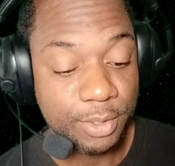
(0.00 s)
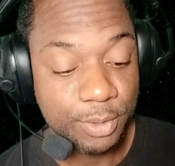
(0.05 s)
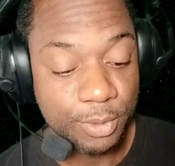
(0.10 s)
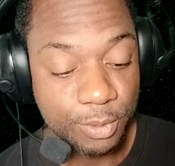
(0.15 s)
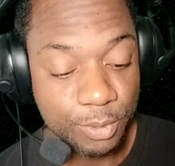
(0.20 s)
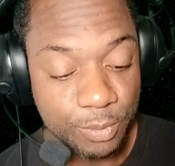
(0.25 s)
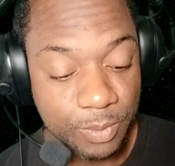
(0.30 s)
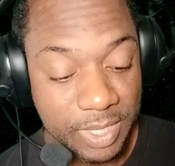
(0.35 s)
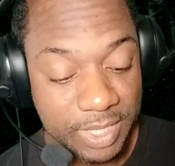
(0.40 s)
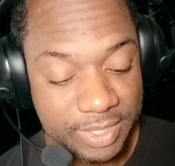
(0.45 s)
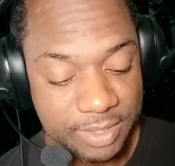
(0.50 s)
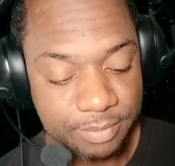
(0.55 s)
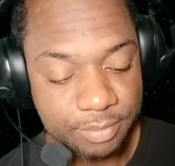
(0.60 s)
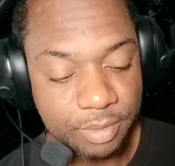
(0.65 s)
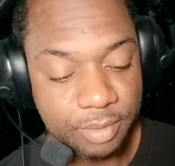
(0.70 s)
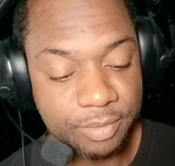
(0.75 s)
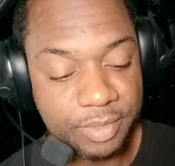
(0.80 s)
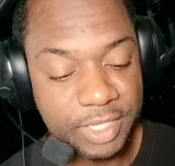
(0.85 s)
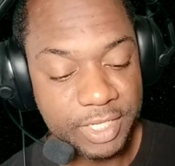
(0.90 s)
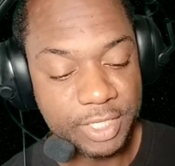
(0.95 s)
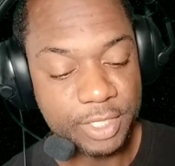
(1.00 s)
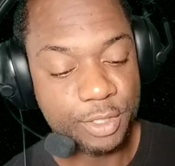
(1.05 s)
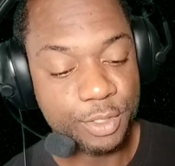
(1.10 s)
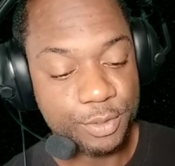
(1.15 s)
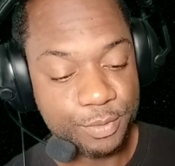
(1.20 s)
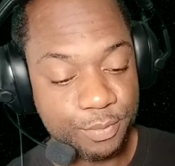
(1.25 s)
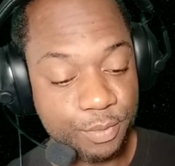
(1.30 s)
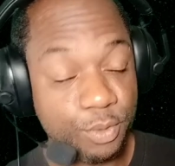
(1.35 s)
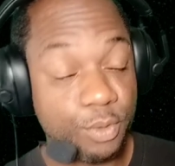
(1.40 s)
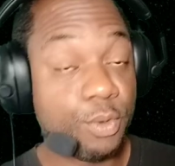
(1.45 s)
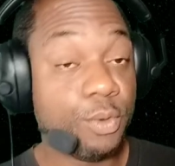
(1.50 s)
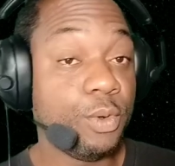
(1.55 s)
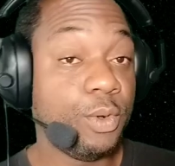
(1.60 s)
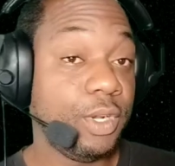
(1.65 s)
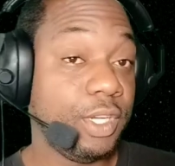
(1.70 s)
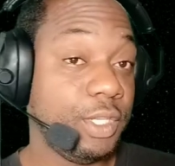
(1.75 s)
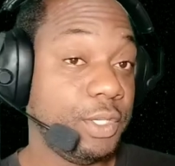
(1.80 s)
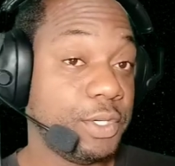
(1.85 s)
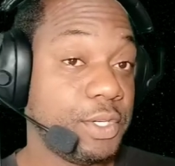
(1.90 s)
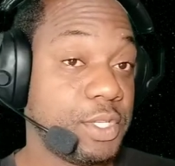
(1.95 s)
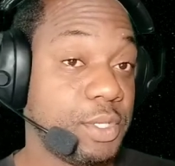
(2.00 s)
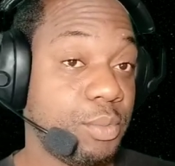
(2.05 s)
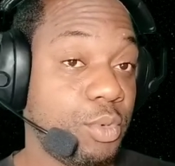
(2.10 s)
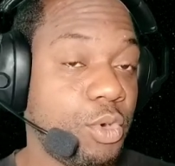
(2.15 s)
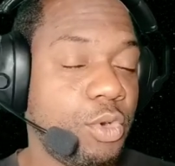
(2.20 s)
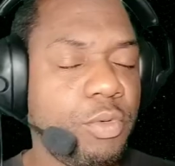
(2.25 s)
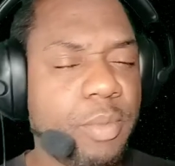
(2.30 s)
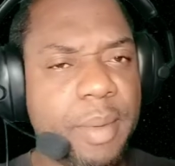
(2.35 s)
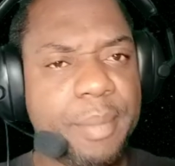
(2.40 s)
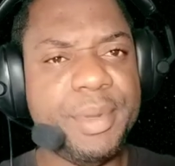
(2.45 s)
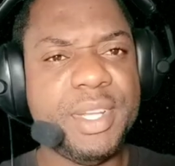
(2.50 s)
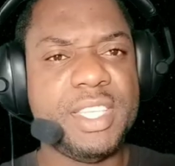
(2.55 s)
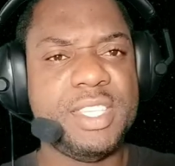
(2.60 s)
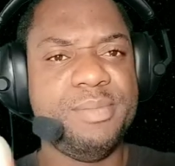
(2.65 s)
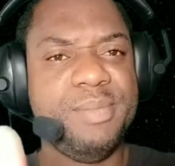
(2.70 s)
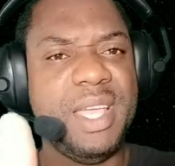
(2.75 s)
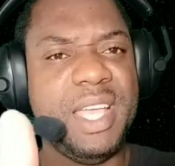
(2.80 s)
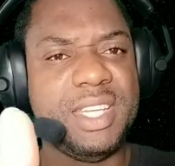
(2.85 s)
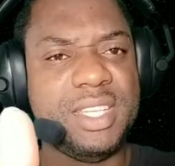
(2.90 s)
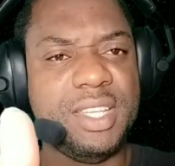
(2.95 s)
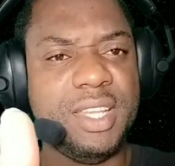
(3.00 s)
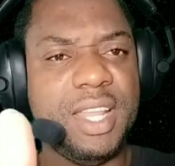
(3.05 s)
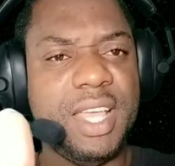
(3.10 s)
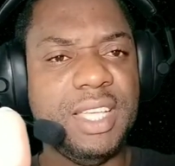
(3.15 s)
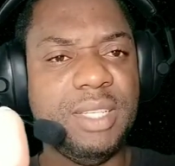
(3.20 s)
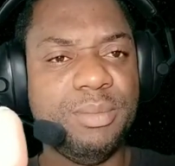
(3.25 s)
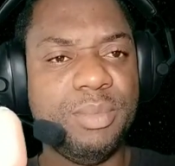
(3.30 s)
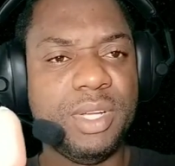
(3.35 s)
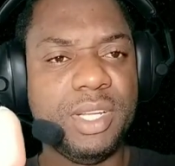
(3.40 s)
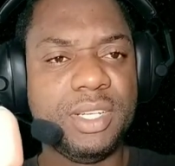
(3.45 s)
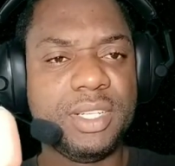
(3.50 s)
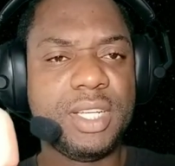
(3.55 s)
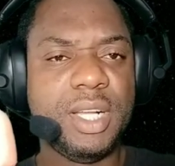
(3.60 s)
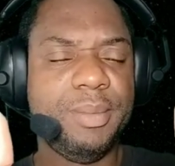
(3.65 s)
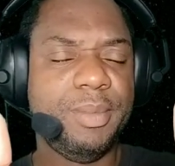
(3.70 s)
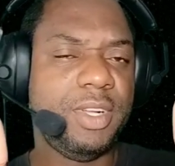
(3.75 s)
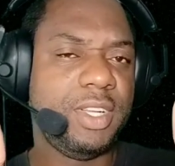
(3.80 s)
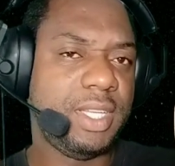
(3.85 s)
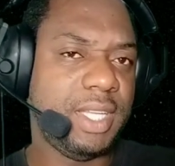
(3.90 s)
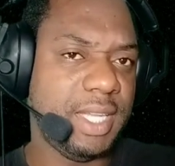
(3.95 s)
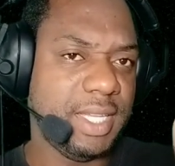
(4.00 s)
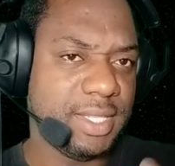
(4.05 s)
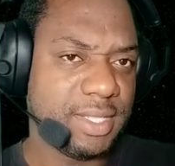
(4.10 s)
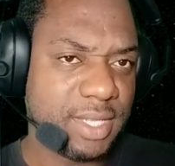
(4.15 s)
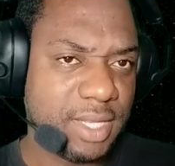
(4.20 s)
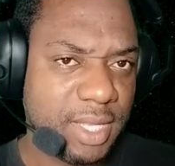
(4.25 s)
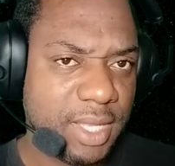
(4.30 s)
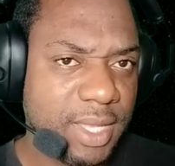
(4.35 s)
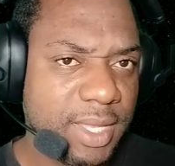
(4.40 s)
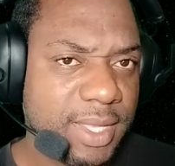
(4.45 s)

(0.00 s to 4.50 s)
who watch full videos for all your support. Remember to smash the like button. Come on, guys.